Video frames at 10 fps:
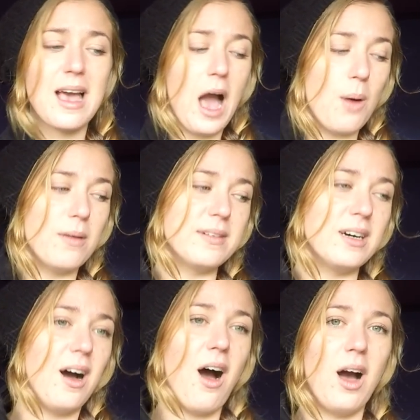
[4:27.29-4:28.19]

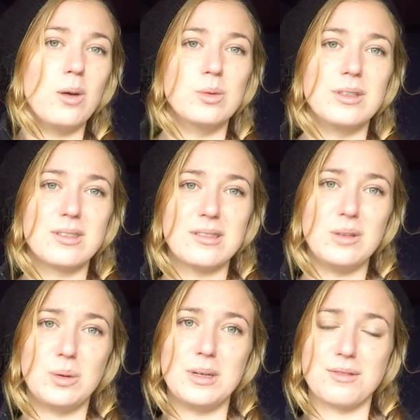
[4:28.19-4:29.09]
However, I would
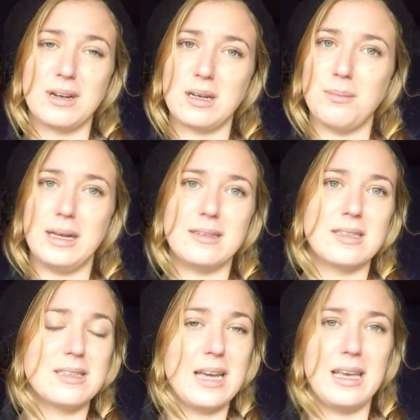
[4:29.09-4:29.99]
always
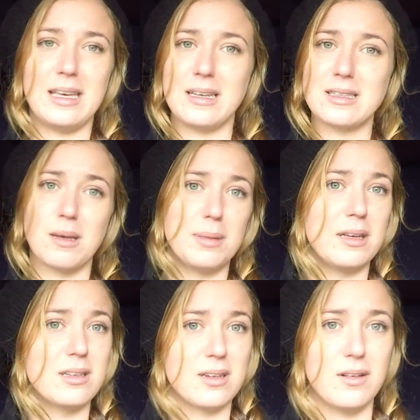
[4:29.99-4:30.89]
recommend taking
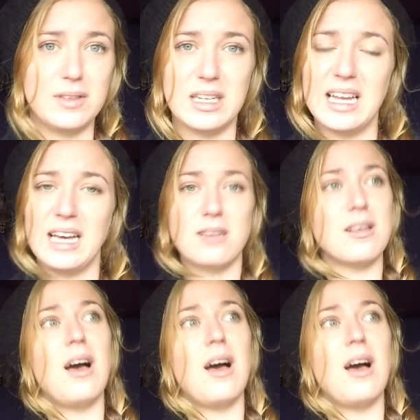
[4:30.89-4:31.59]
something to cover your legs